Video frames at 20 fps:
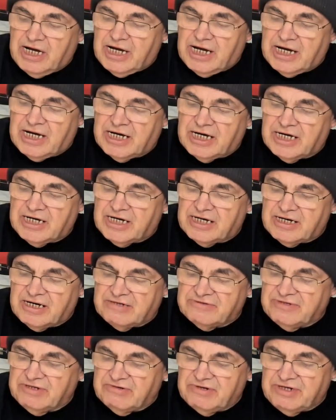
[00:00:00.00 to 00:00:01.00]
Uh, I
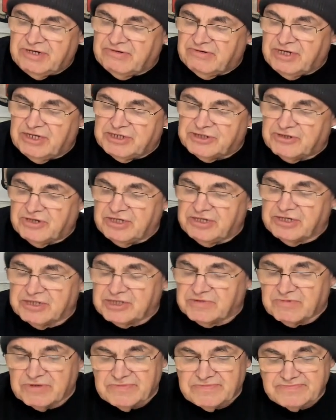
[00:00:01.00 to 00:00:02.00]
really, really enjoy
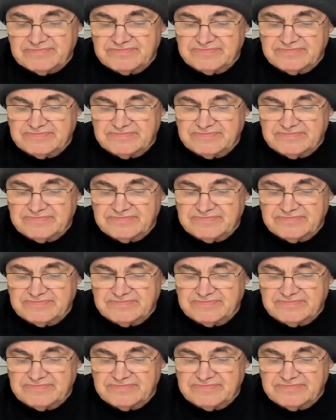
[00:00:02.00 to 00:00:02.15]
this one